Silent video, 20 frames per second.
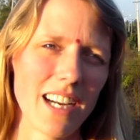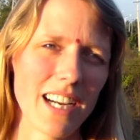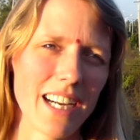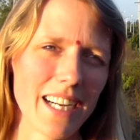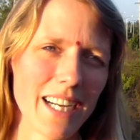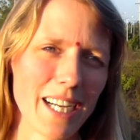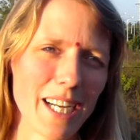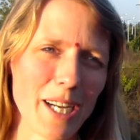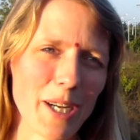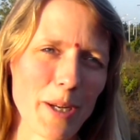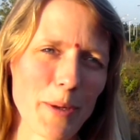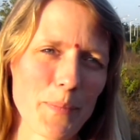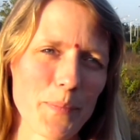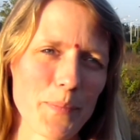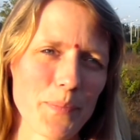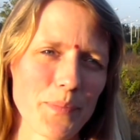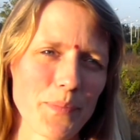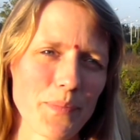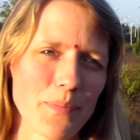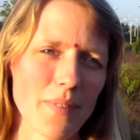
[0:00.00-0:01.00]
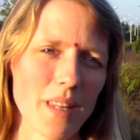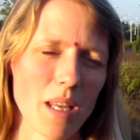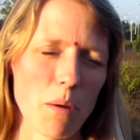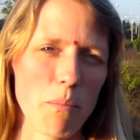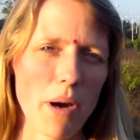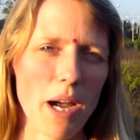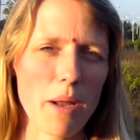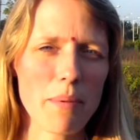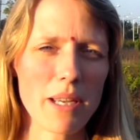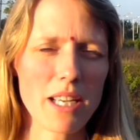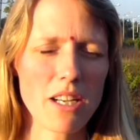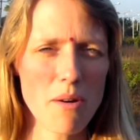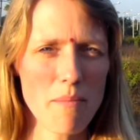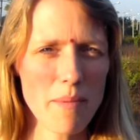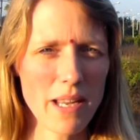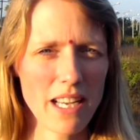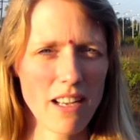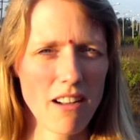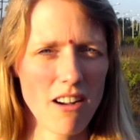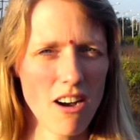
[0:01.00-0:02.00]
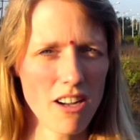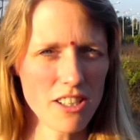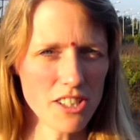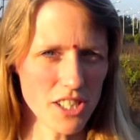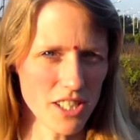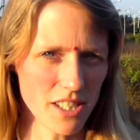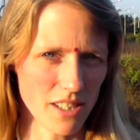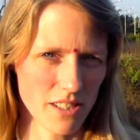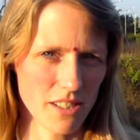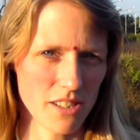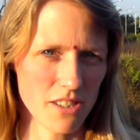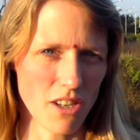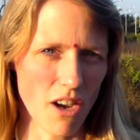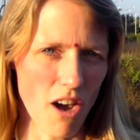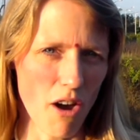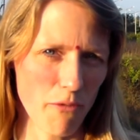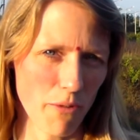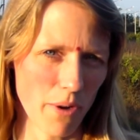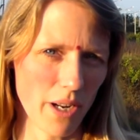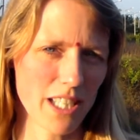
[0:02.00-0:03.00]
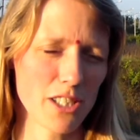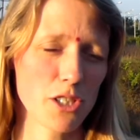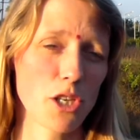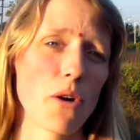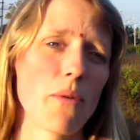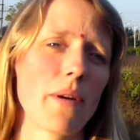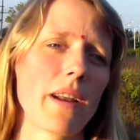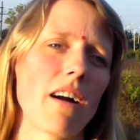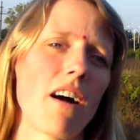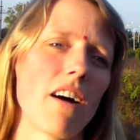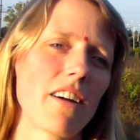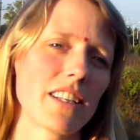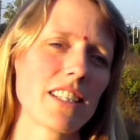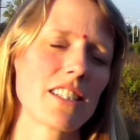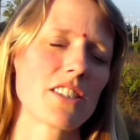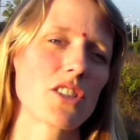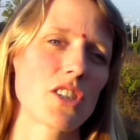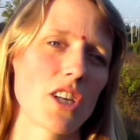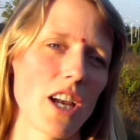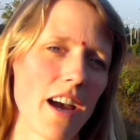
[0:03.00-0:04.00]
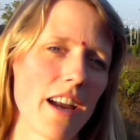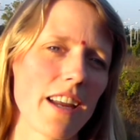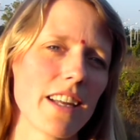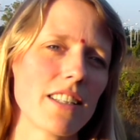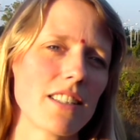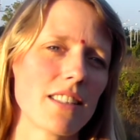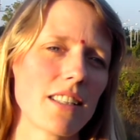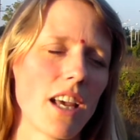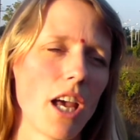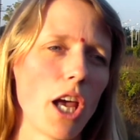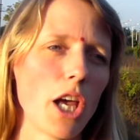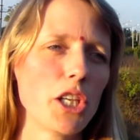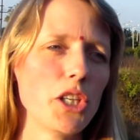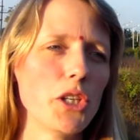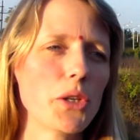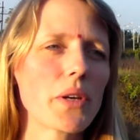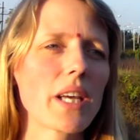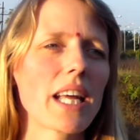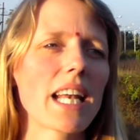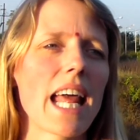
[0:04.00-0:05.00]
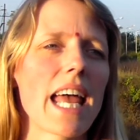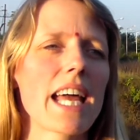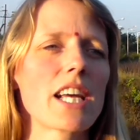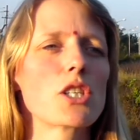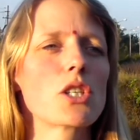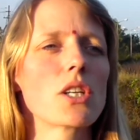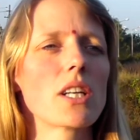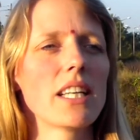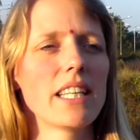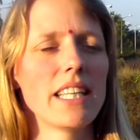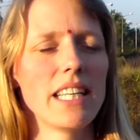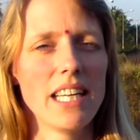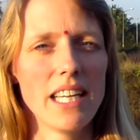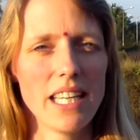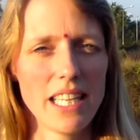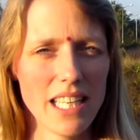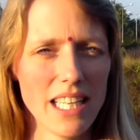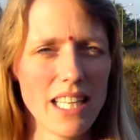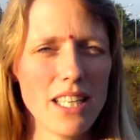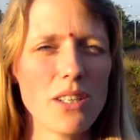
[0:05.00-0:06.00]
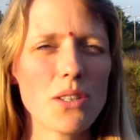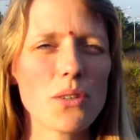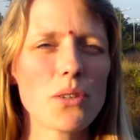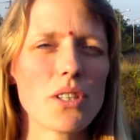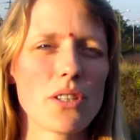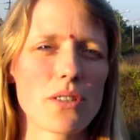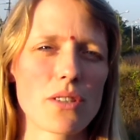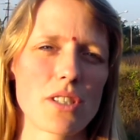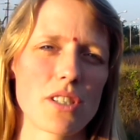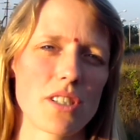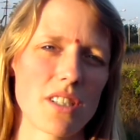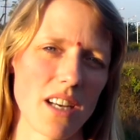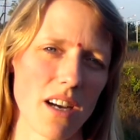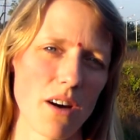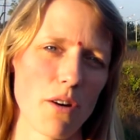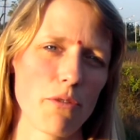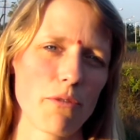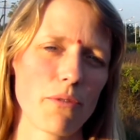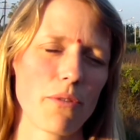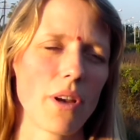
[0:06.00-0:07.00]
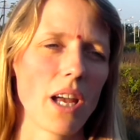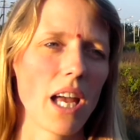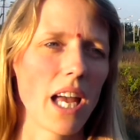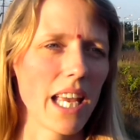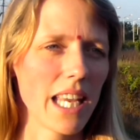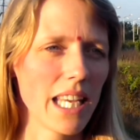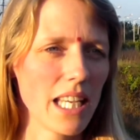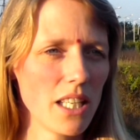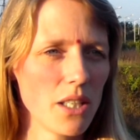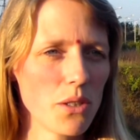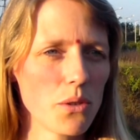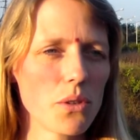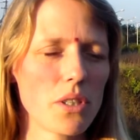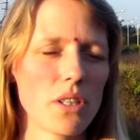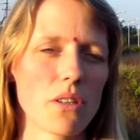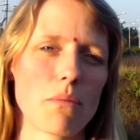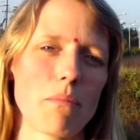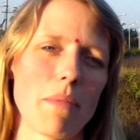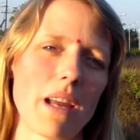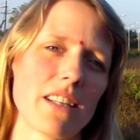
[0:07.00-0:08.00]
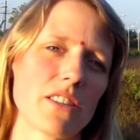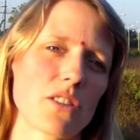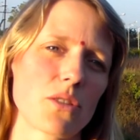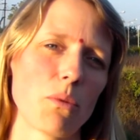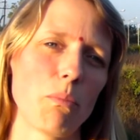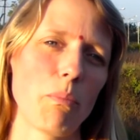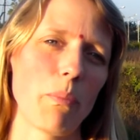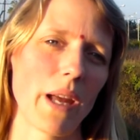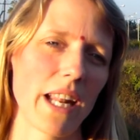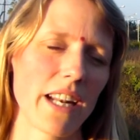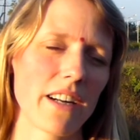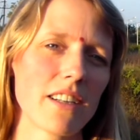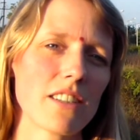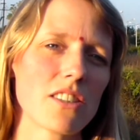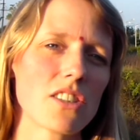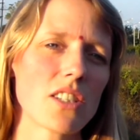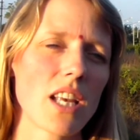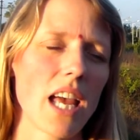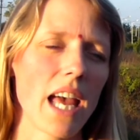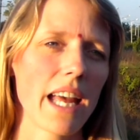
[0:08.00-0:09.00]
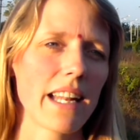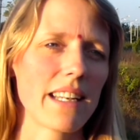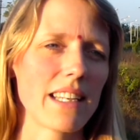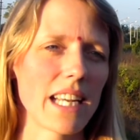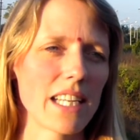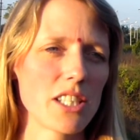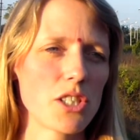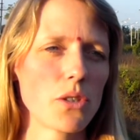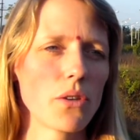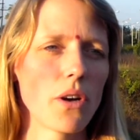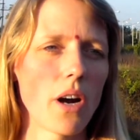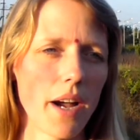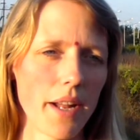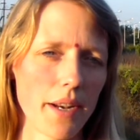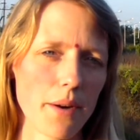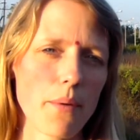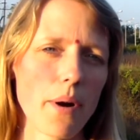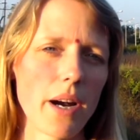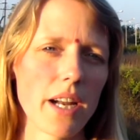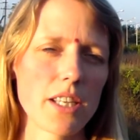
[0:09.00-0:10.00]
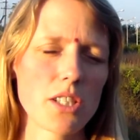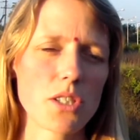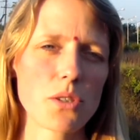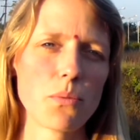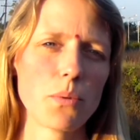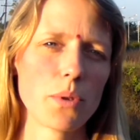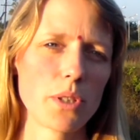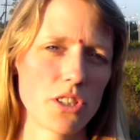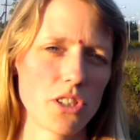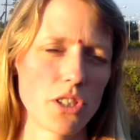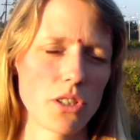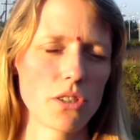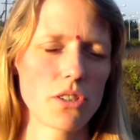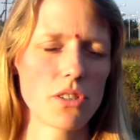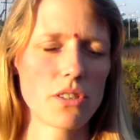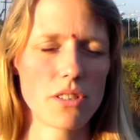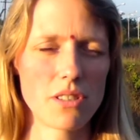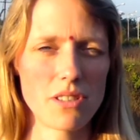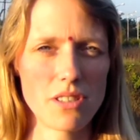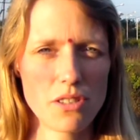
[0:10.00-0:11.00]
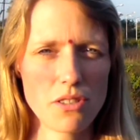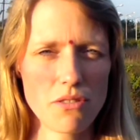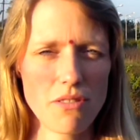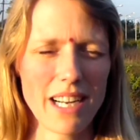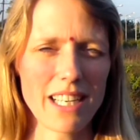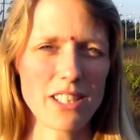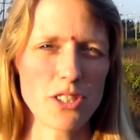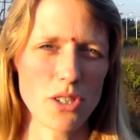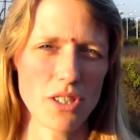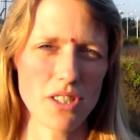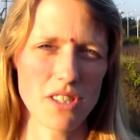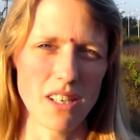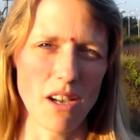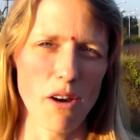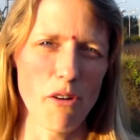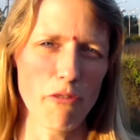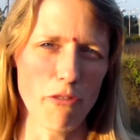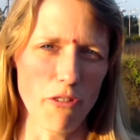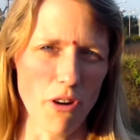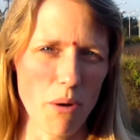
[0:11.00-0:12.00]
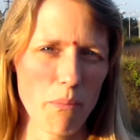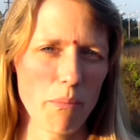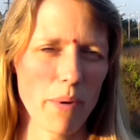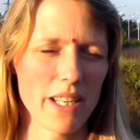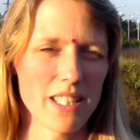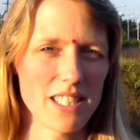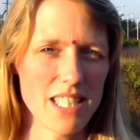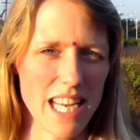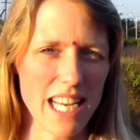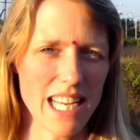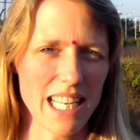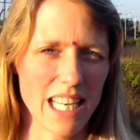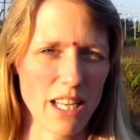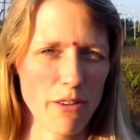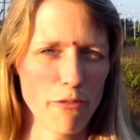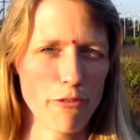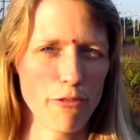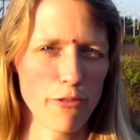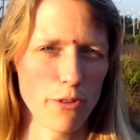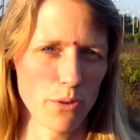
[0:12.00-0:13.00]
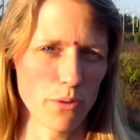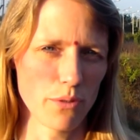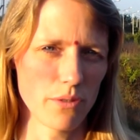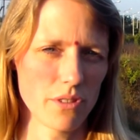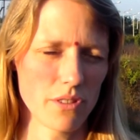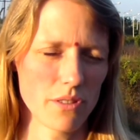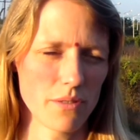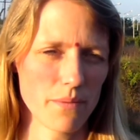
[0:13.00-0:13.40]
By becoming conscious of what is going on inside, you can actually heal yourself, heal your mental patterns that you otherwise would just distract yourself from by taking in food.